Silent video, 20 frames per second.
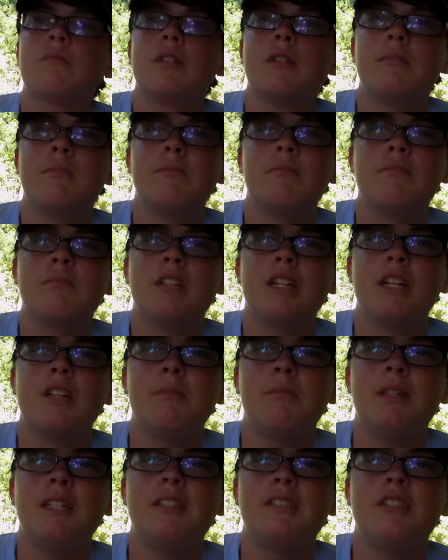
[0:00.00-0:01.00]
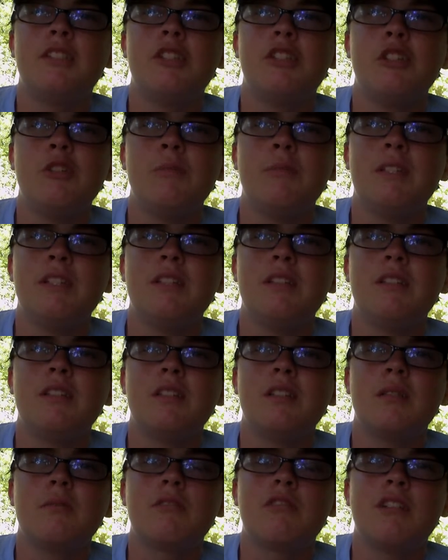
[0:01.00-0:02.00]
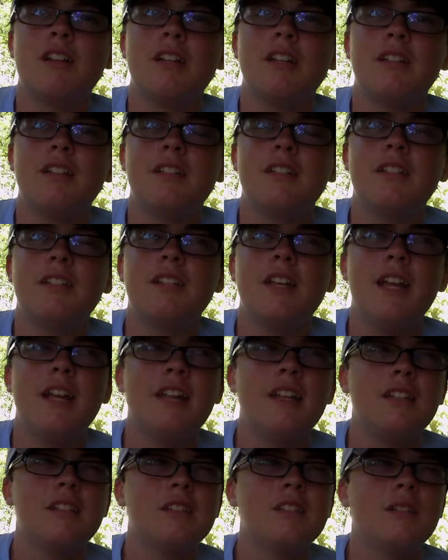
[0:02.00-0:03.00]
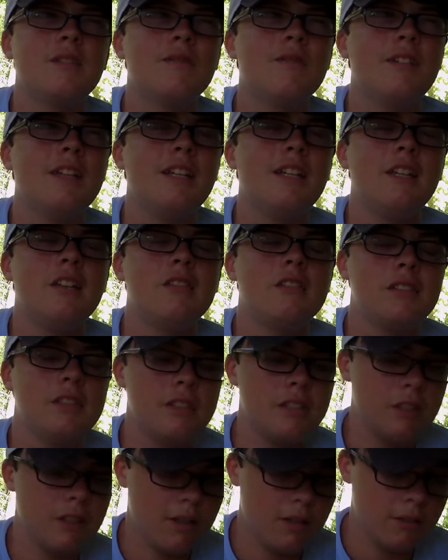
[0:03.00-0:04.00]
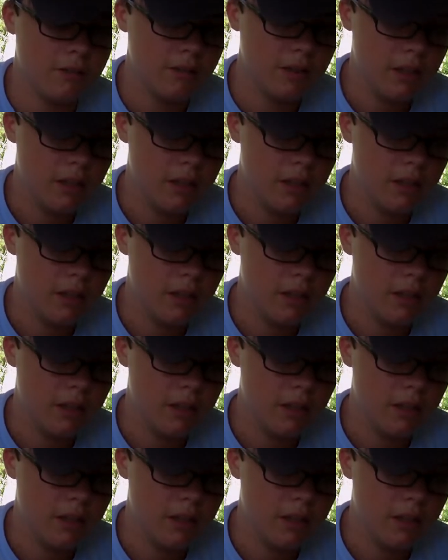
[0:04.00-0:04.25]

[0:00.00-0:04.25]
I'm kind of being stupid, trying to edit some videos and stuff.